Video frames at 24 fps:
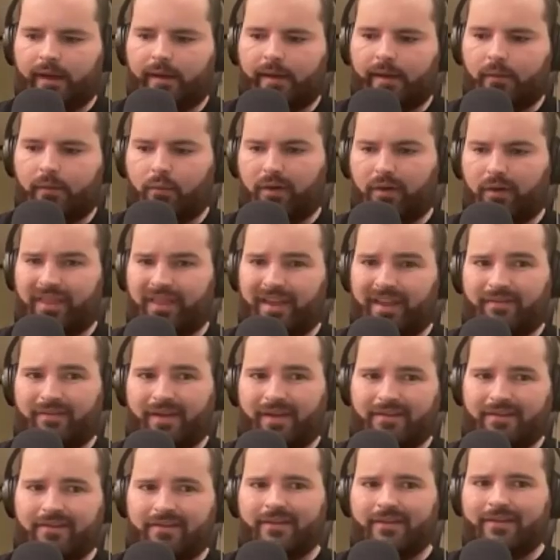with the
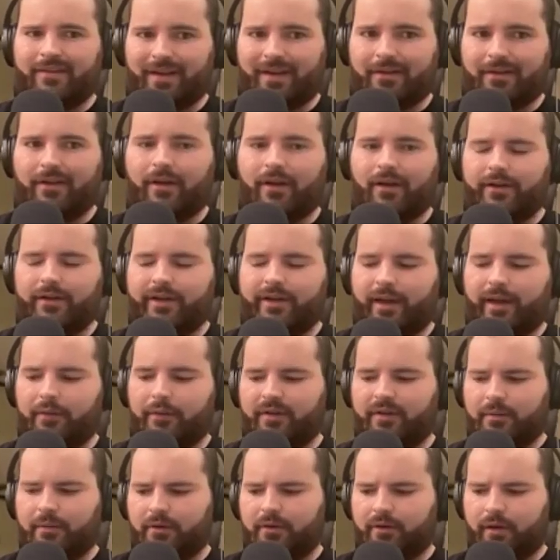advances in technology, I was
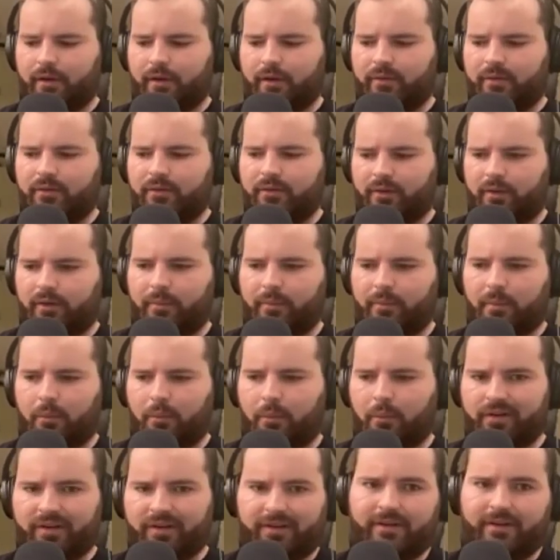able to go into a little bit
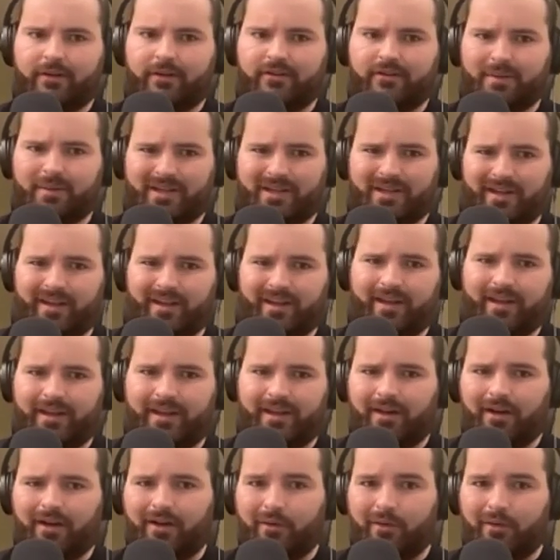more detail, especially
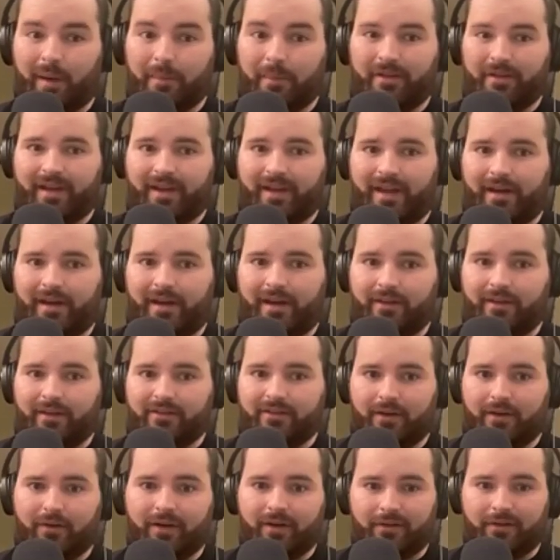on replicating the
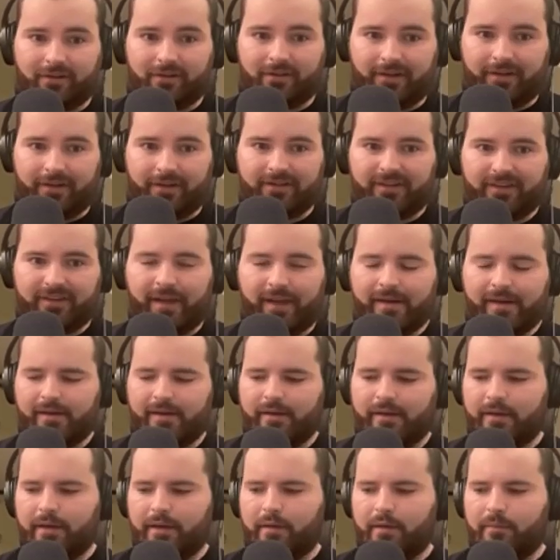sunrise and sunset,
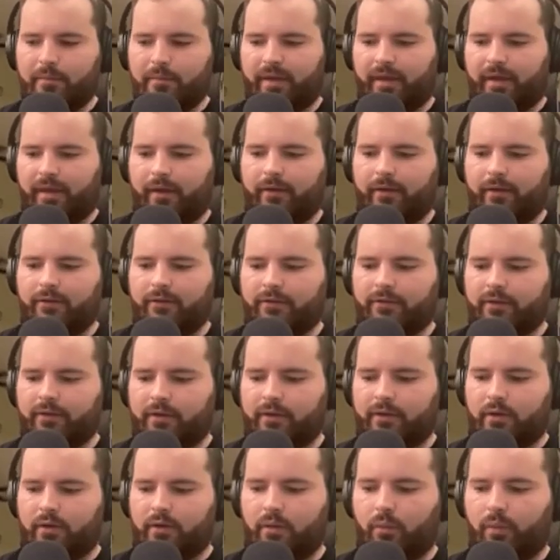because
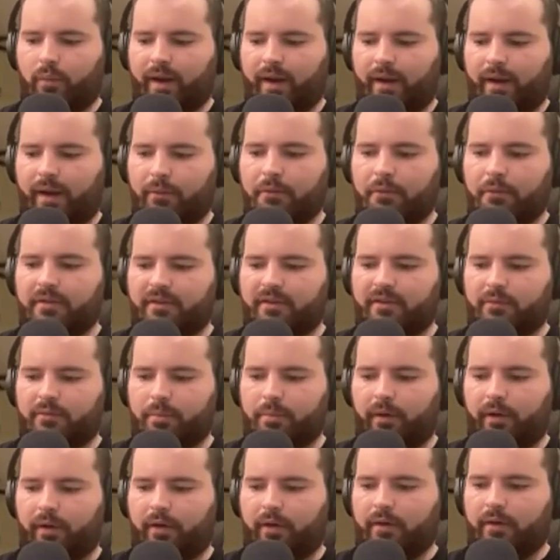when I wrote this
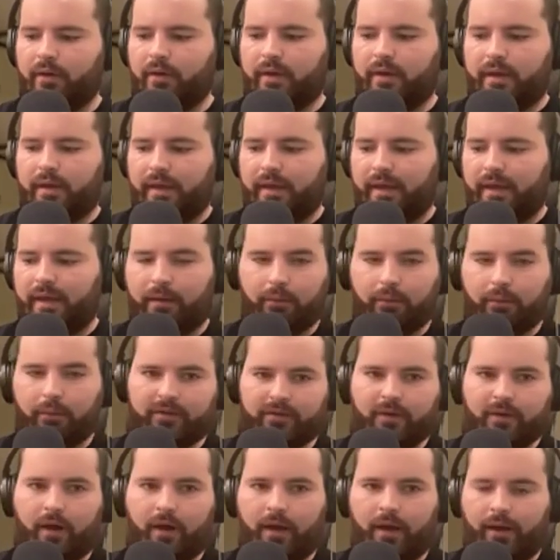book, it
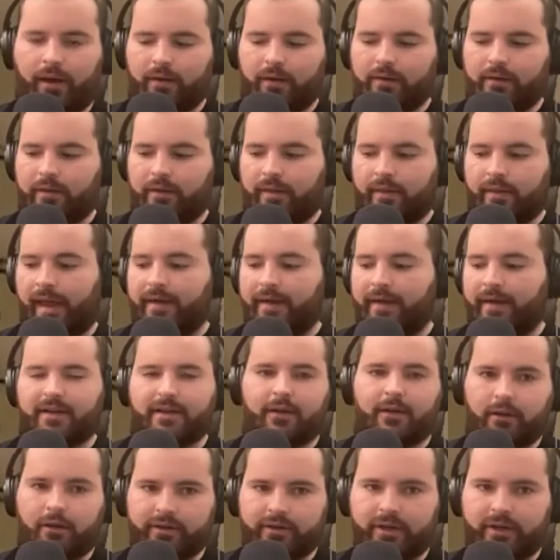was not that
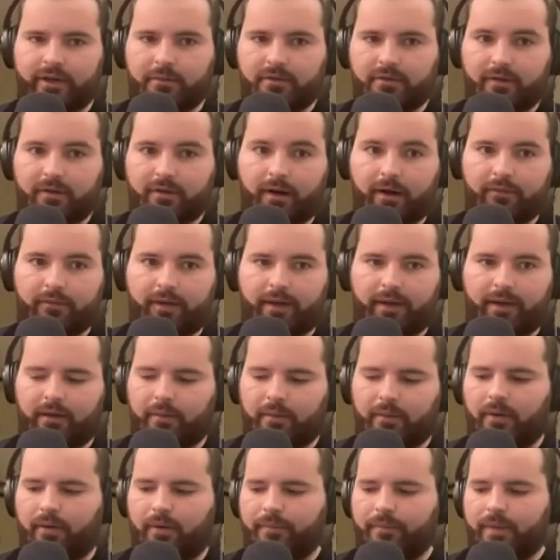technology was not
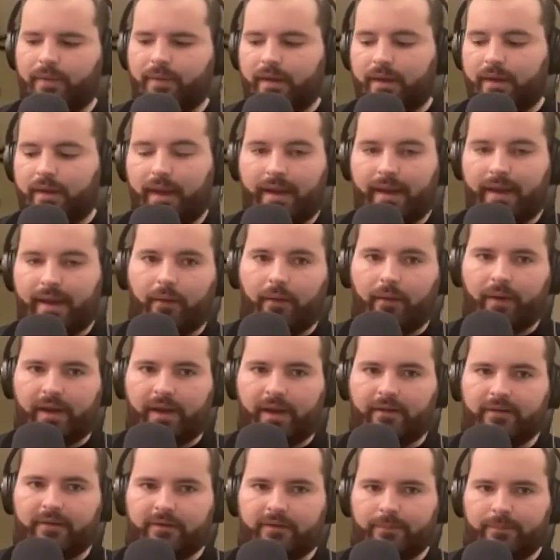available, and now it
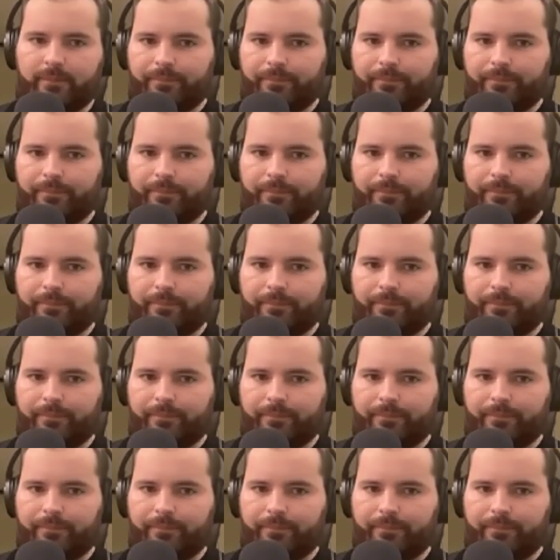is.